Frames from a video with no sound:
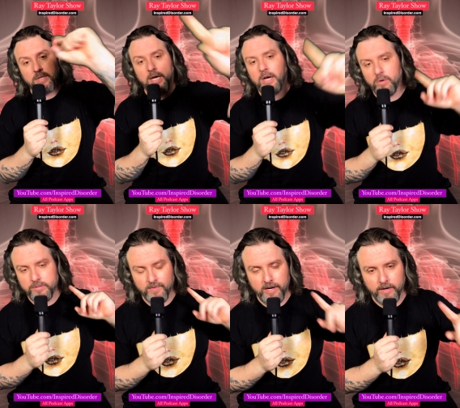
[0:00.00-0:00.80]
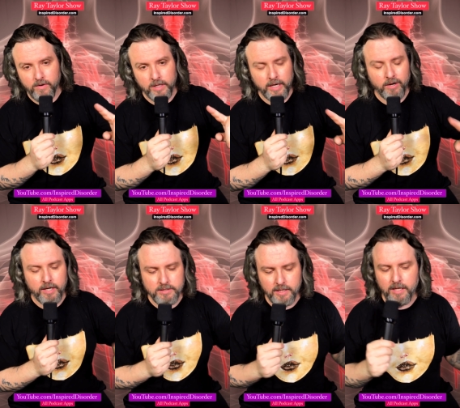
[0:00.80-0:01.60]
I always find it
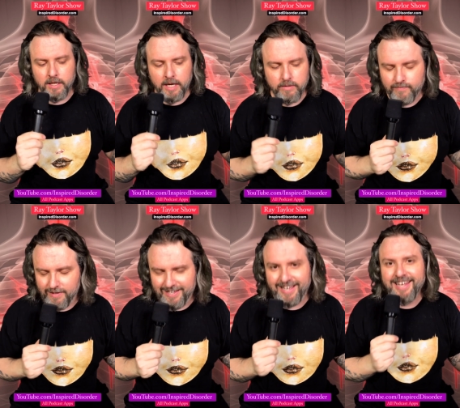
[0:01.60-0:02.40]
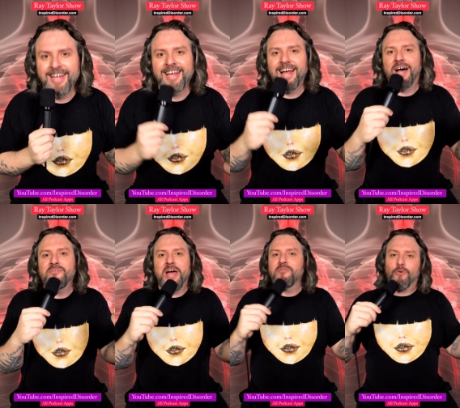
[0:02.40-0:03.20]
hilarious. Like I, I've
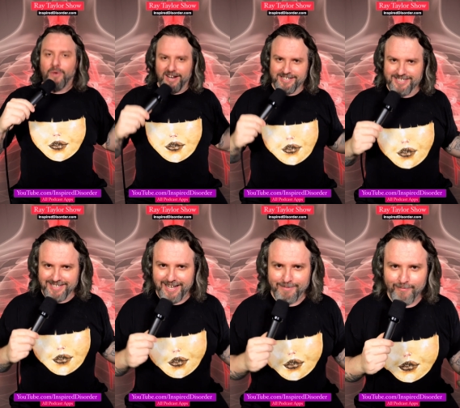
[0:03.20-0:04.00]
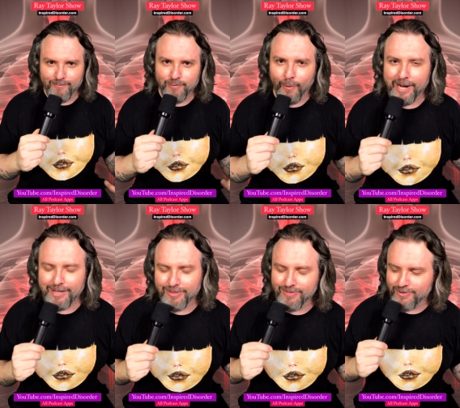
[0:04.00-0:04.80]
never watched. I'm forty.
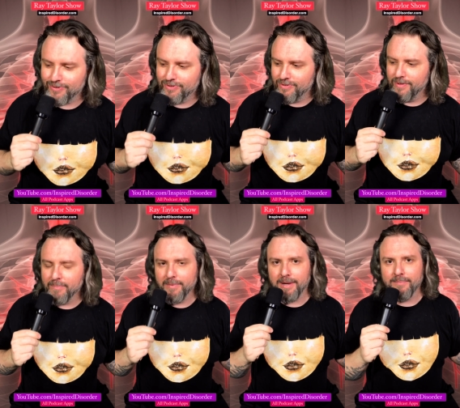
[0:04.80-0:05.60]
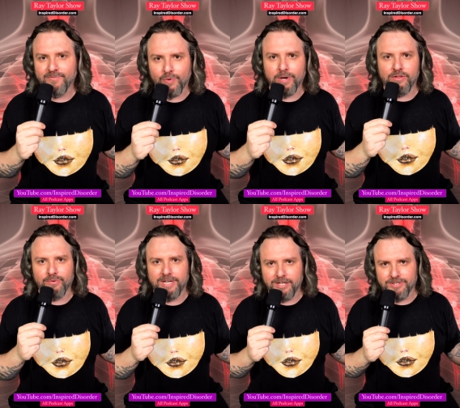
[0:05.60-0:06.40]
I'm being
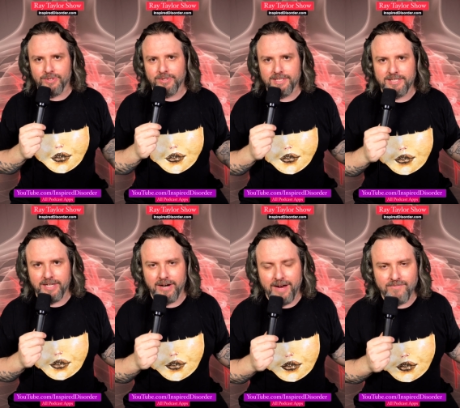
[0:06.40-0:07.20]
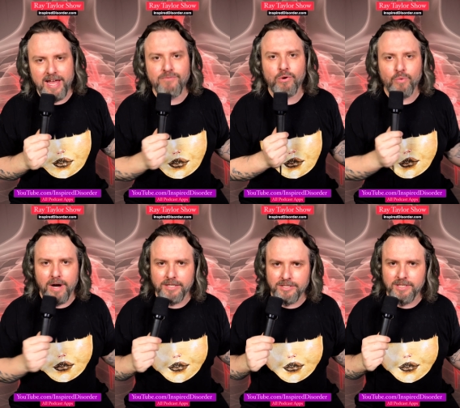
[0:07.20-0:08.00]
forty-three years old this year. I've never
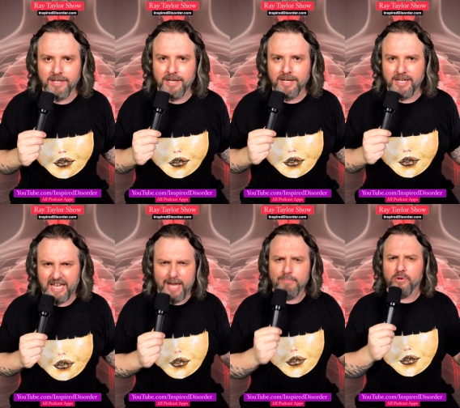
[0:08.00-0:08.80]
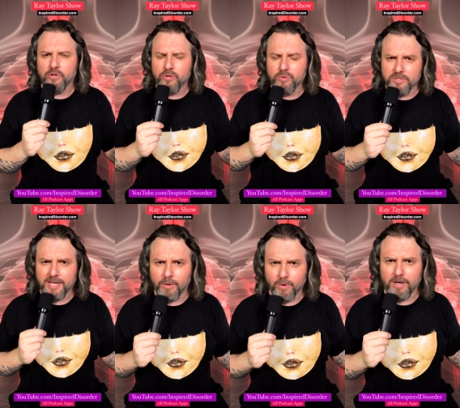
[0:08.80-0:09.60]
watched cable news
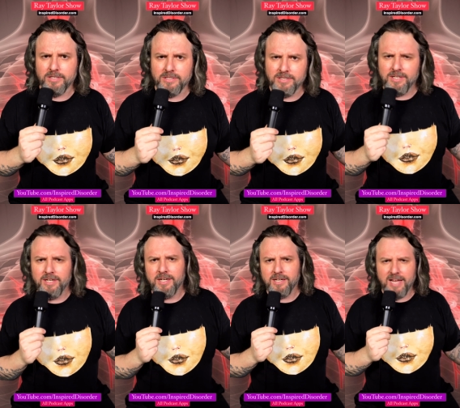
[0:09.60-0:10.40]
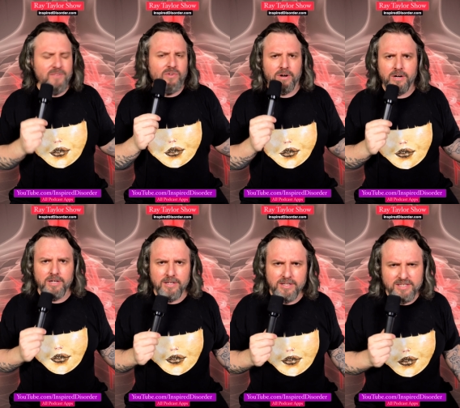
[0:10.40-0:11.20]
networks. Never.
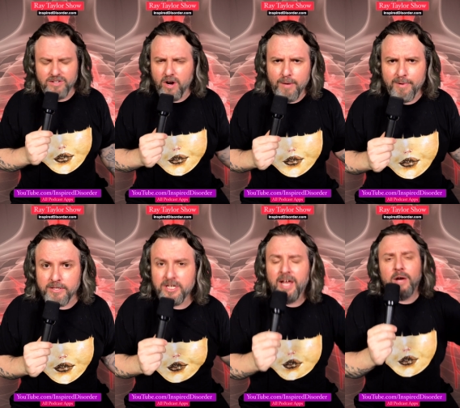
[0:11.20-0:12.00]
It's garbage.